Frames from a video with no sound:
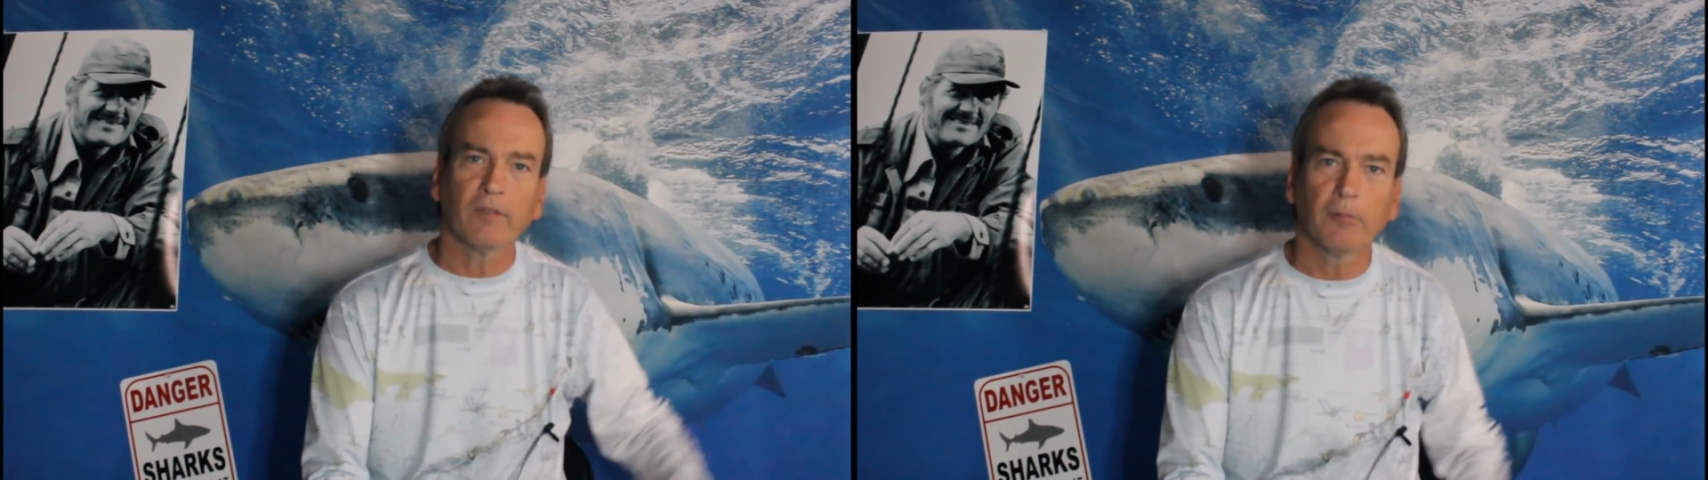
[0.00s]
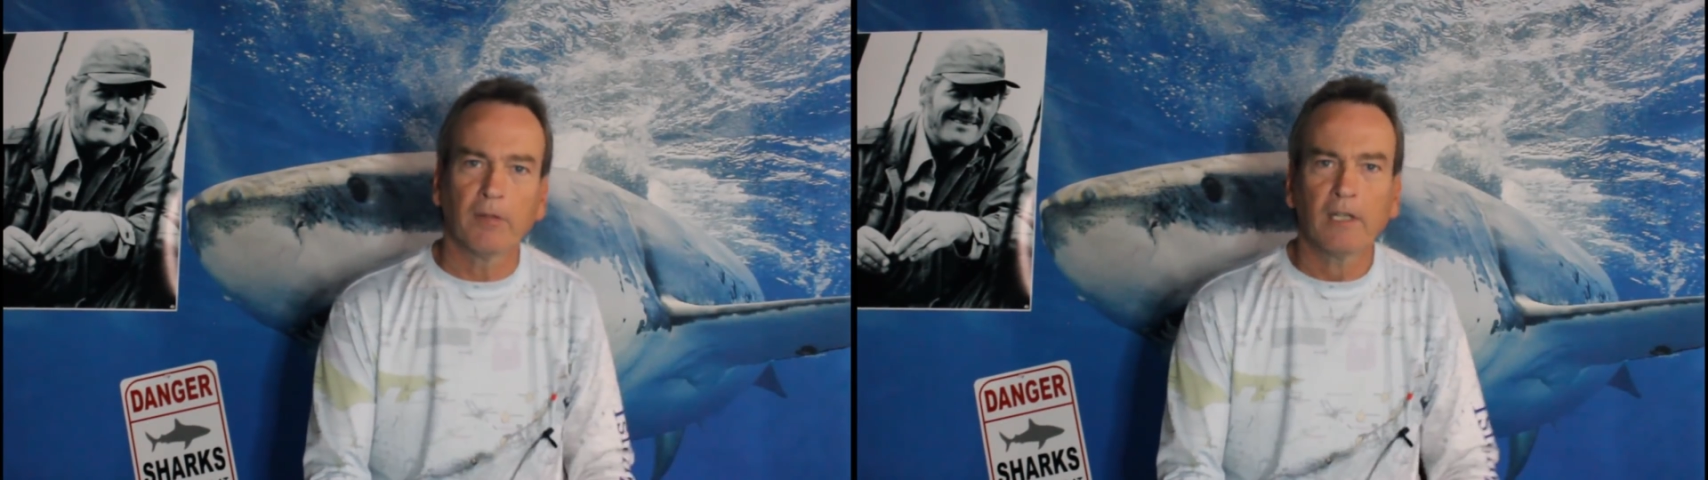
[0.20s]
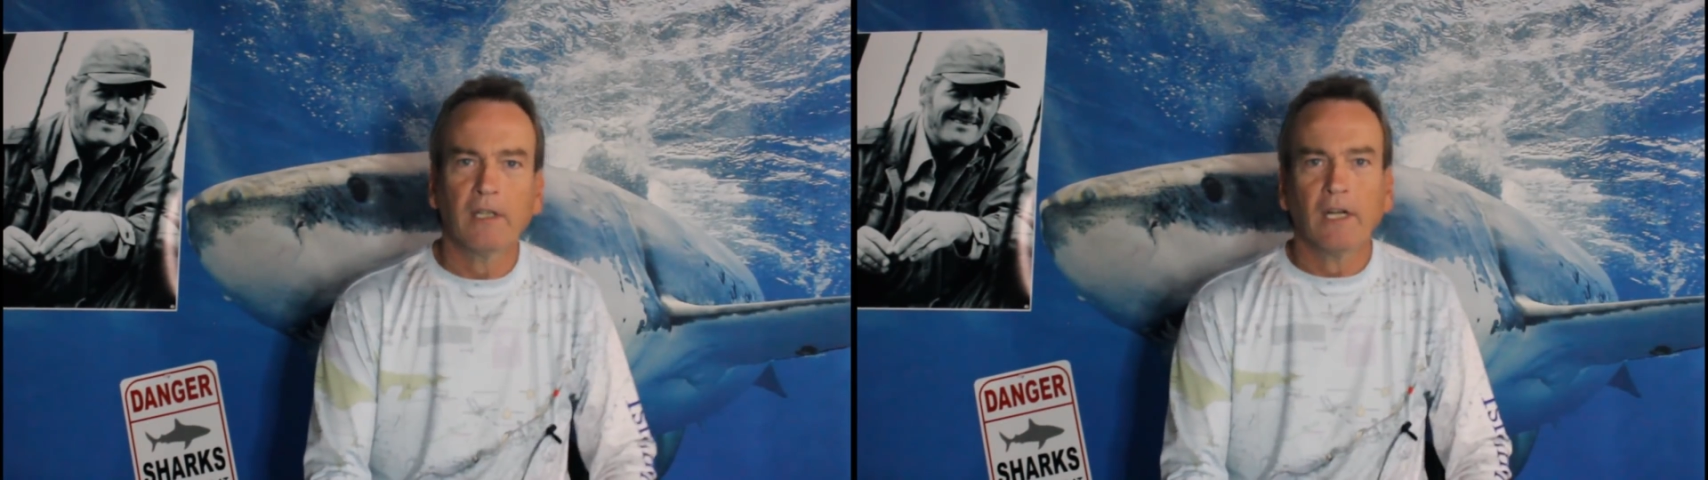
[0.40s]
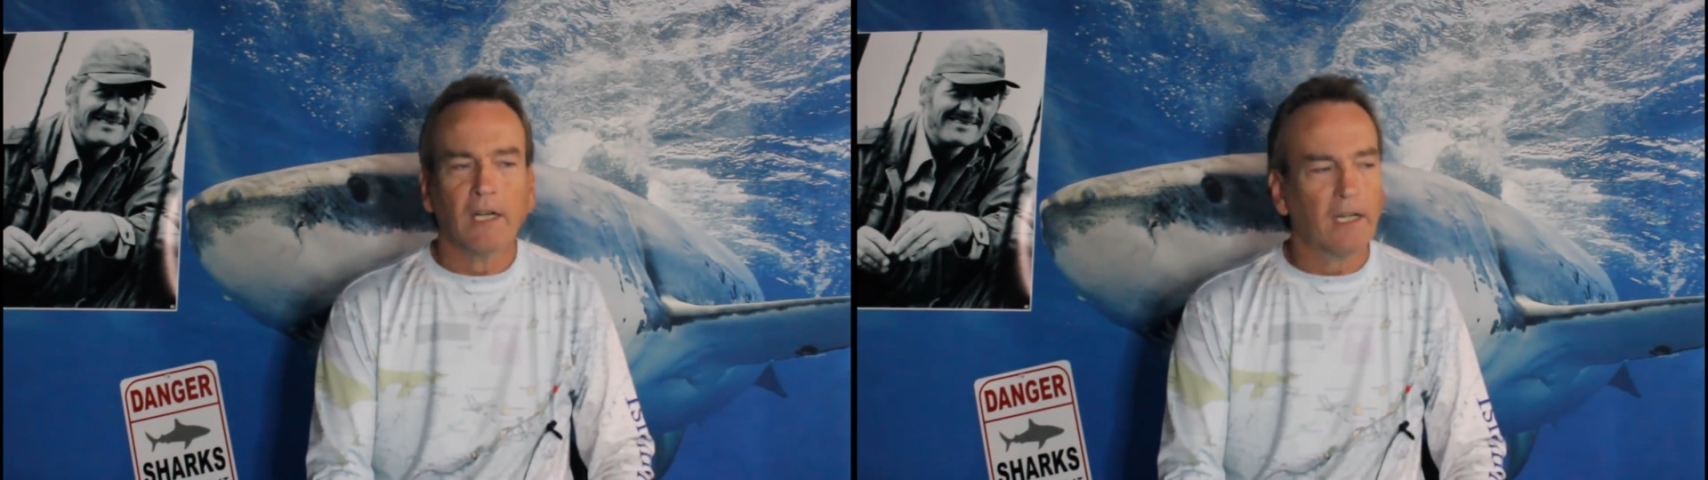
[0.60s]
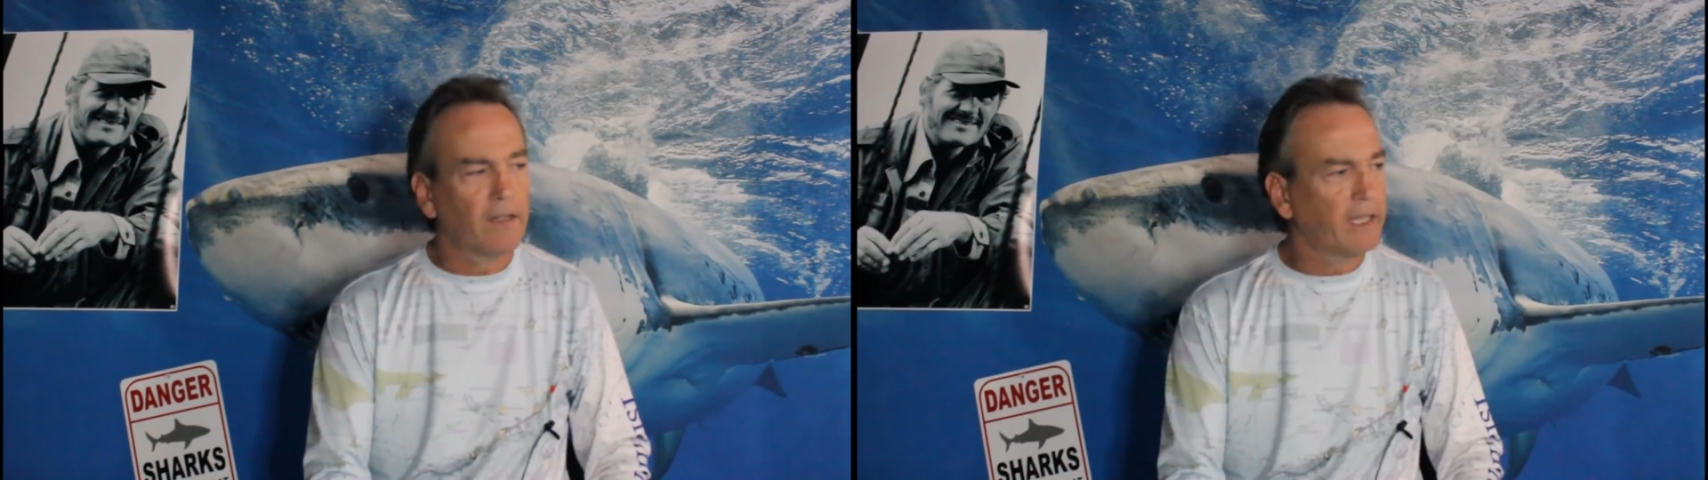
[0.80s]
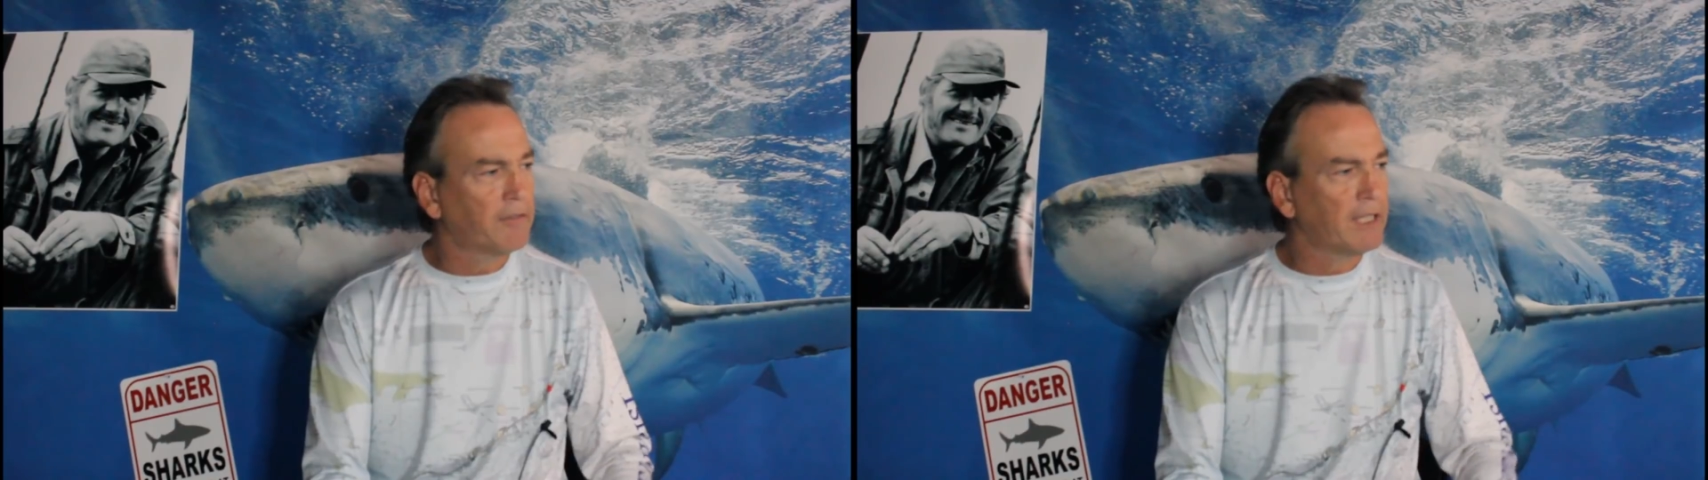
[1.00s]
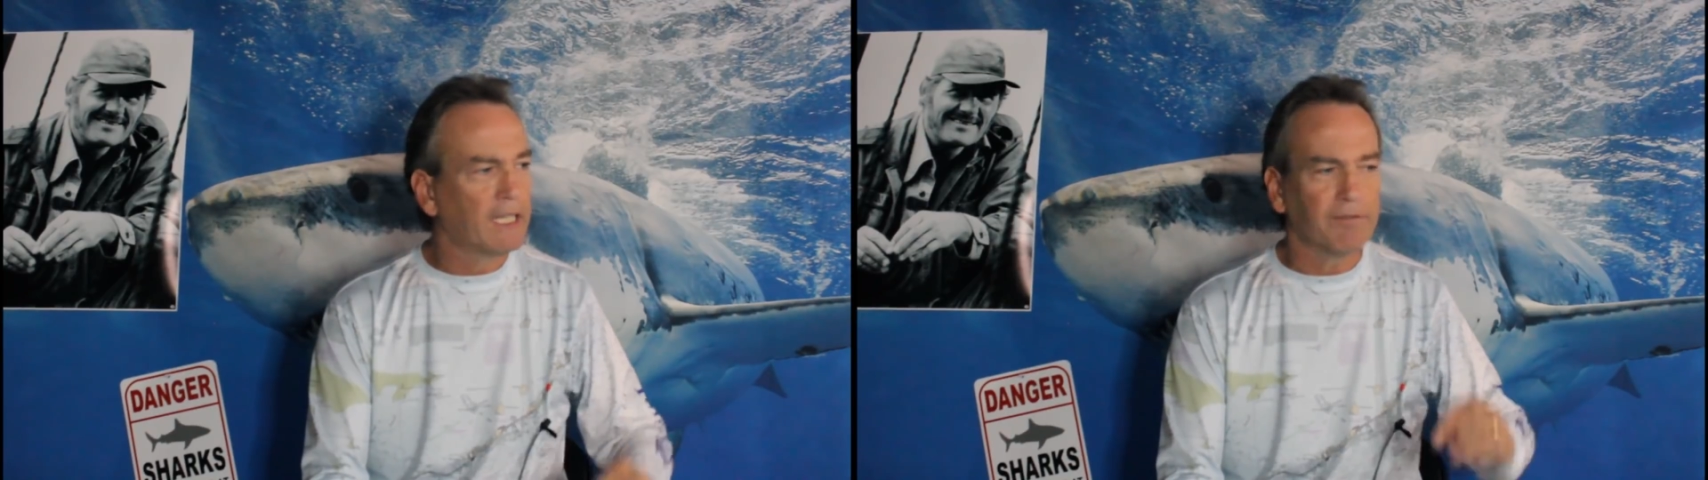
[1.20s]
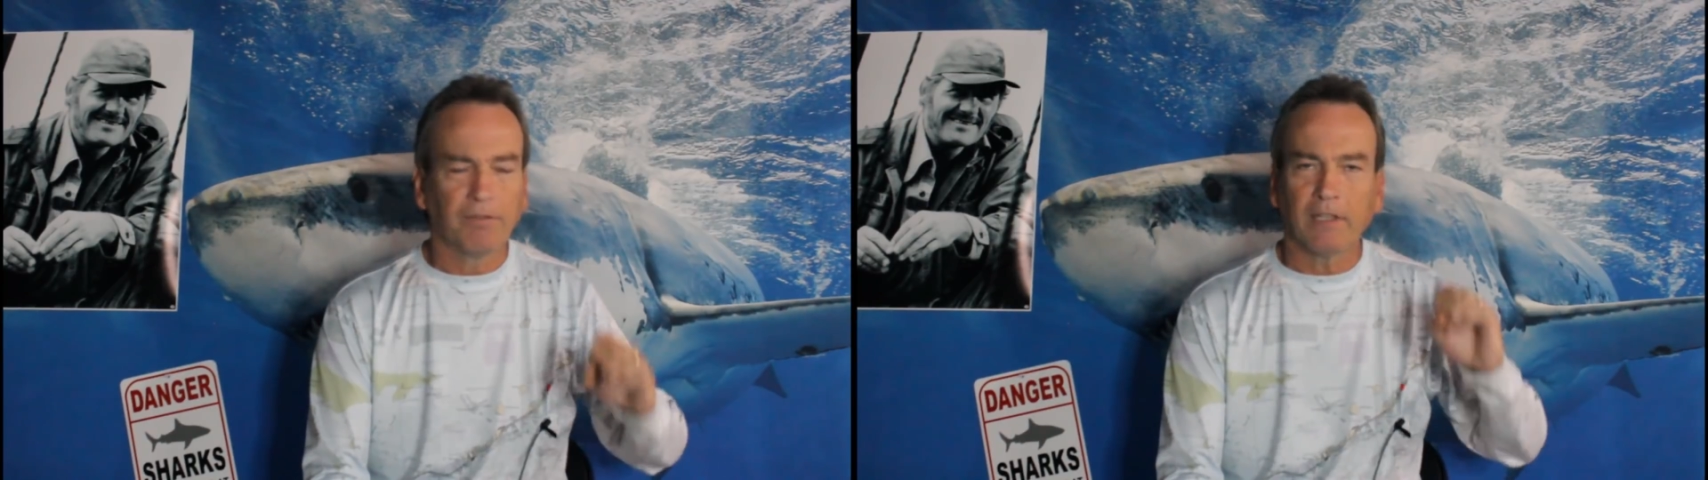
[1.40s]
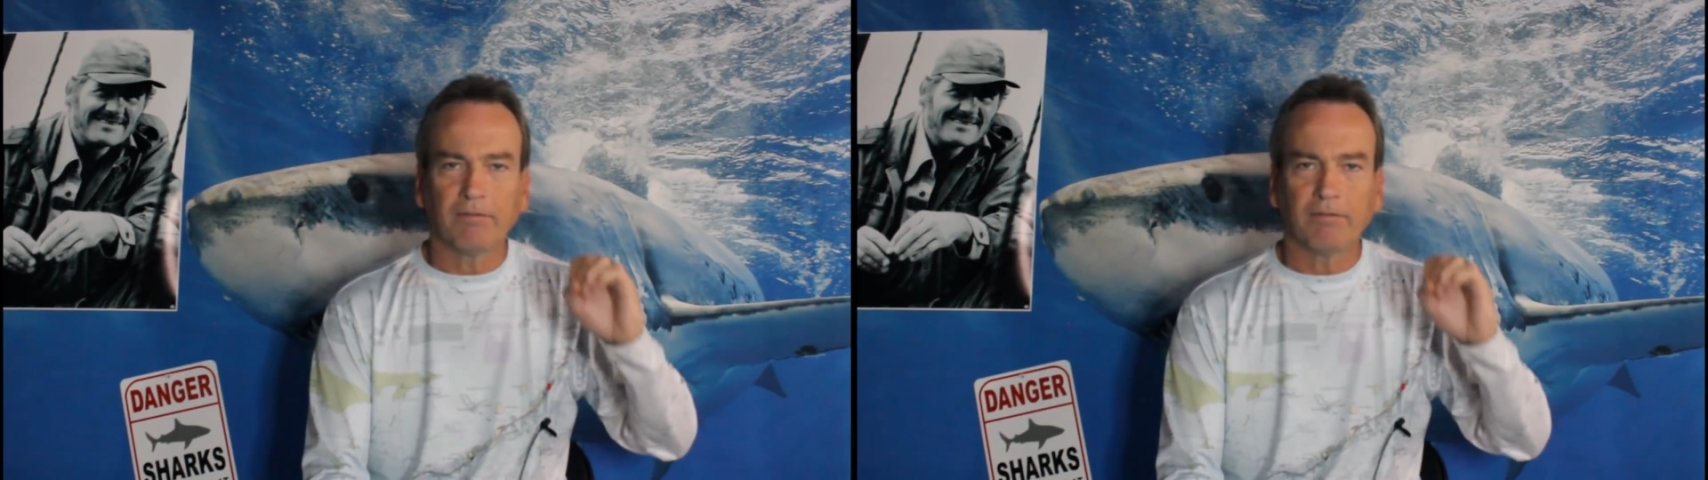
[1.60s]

them, they haven't